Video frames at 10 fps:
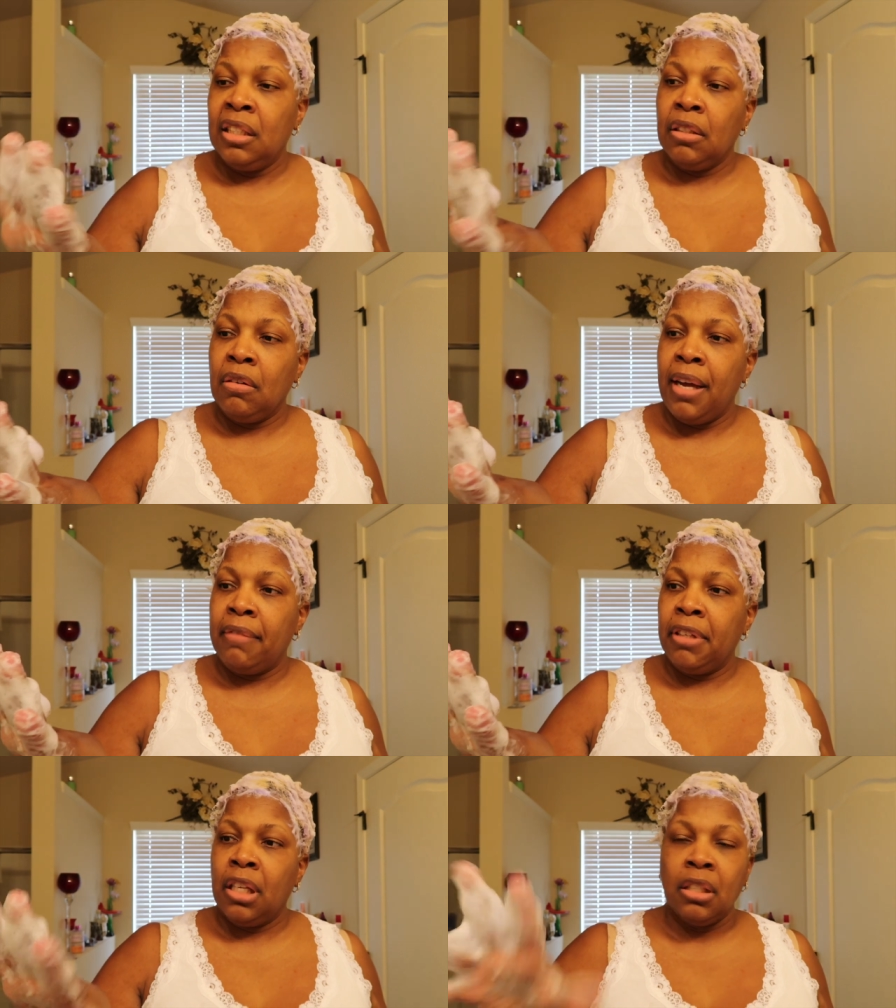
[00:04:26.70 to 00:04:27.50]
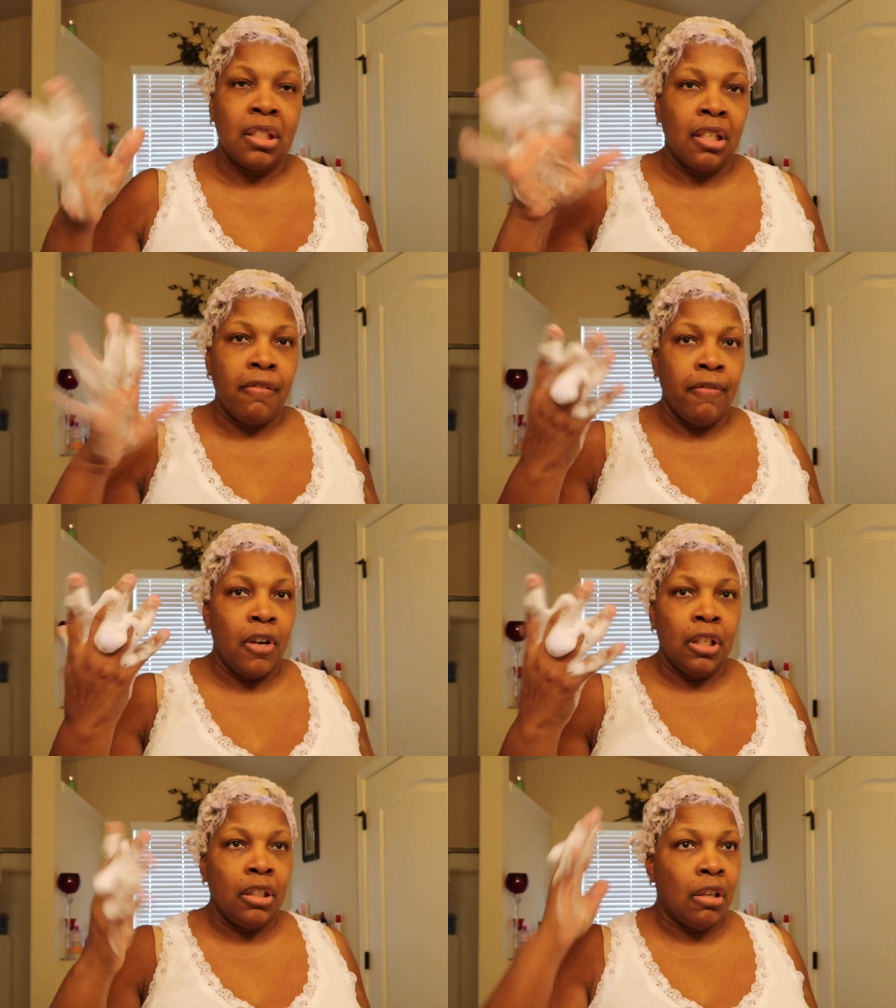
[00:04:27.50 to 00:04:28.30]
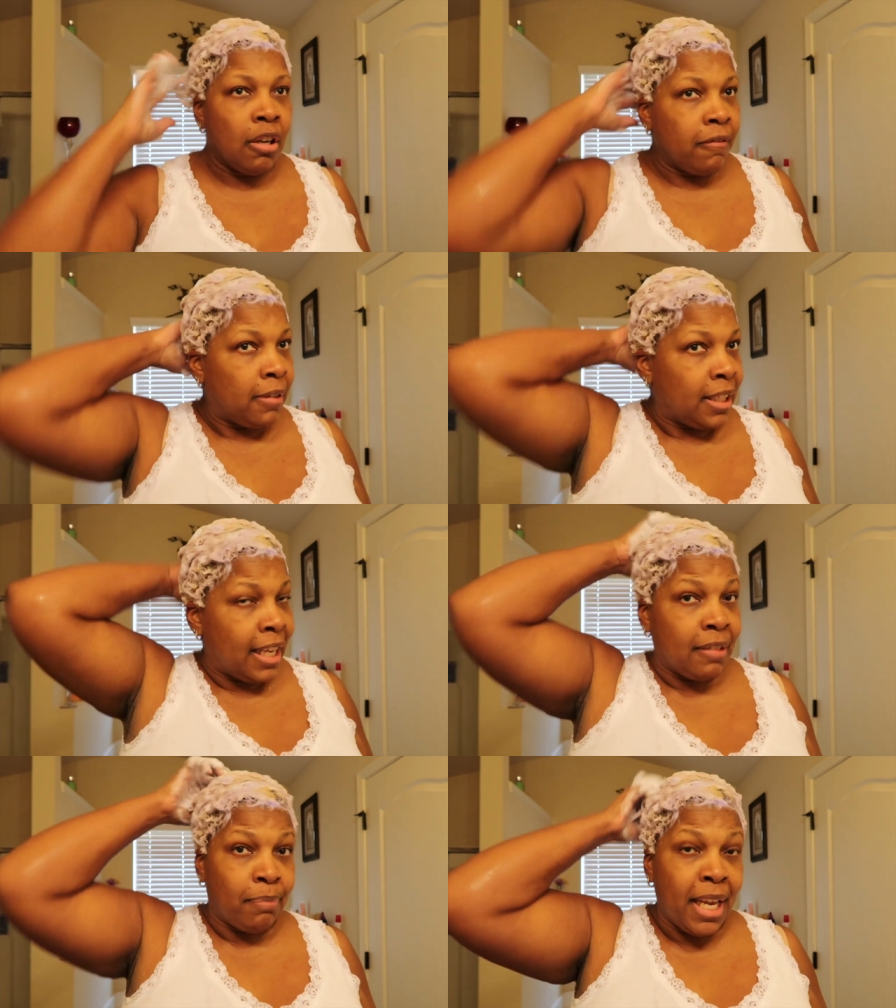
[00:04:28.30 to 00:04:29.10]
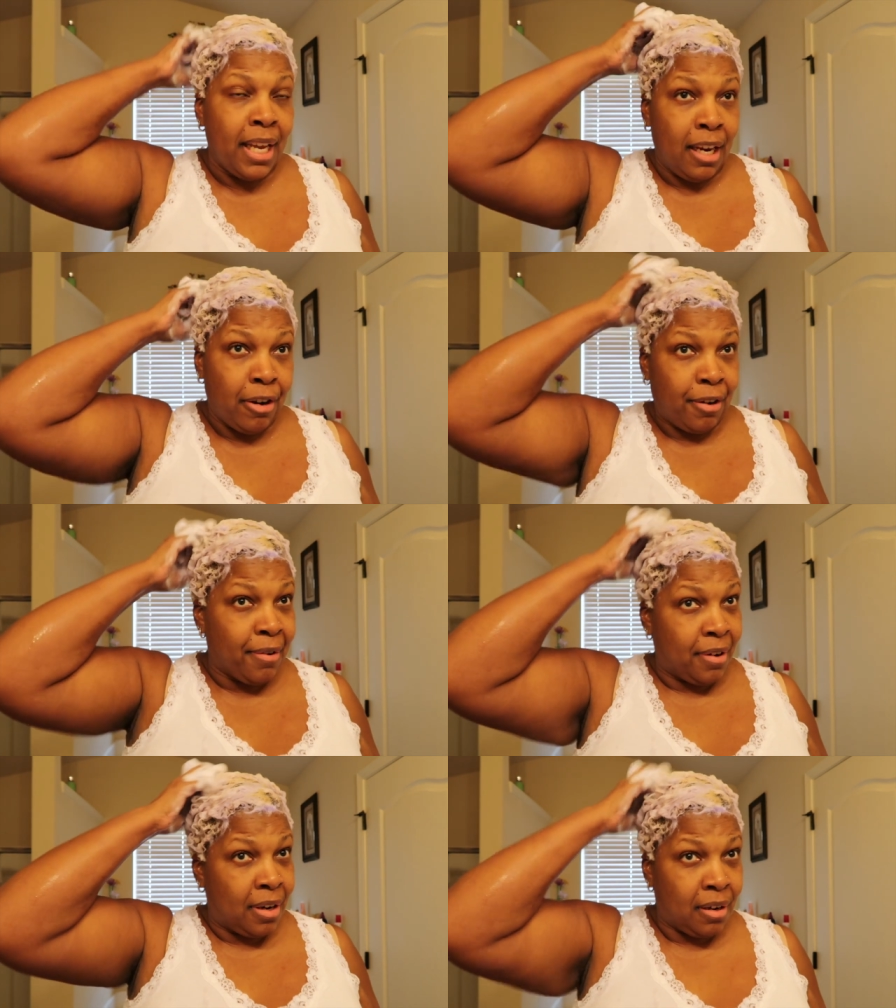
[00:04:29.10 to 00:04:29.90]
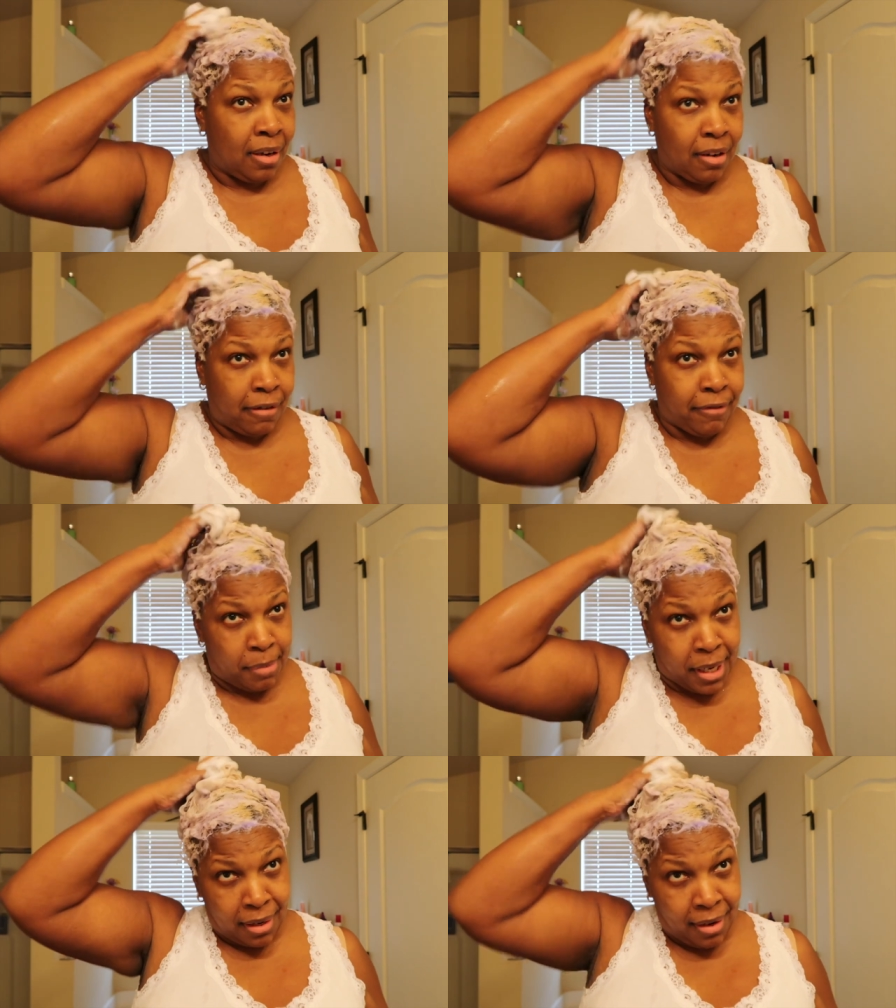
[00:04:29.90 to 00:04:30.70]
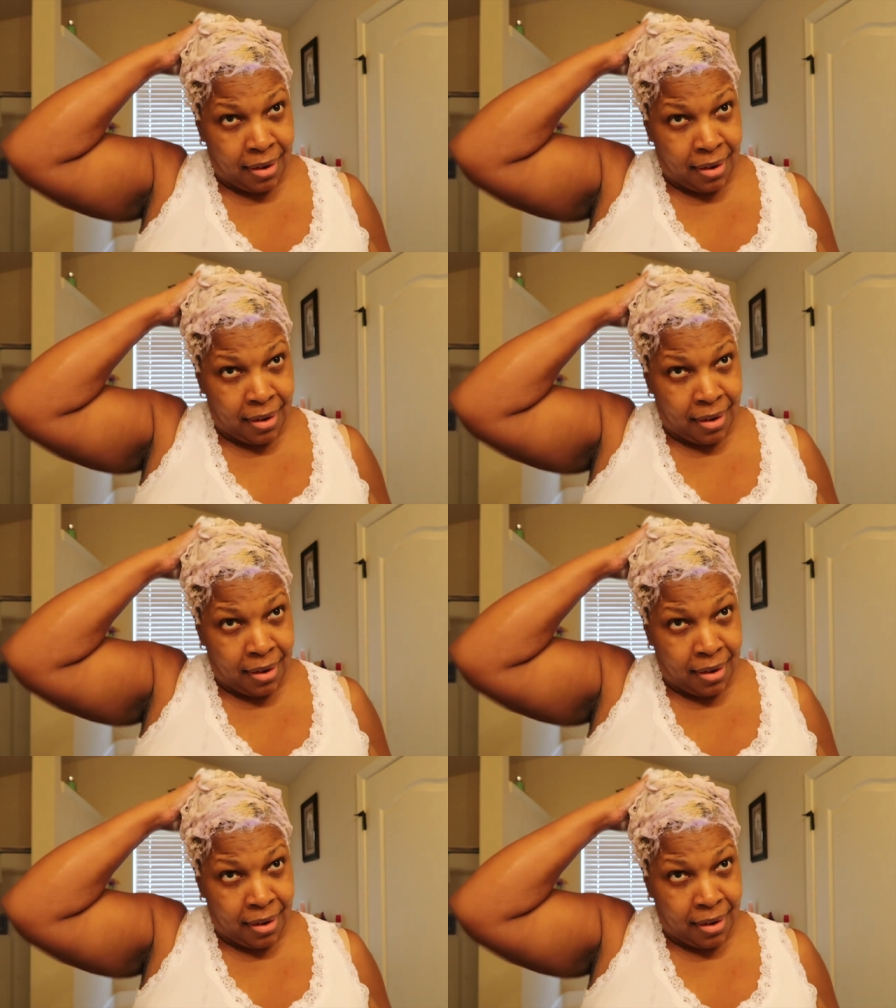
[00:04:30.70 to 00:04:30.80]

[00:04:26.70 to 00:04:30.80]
Don't have a lot of stuff falling off, like my hair, God forbid.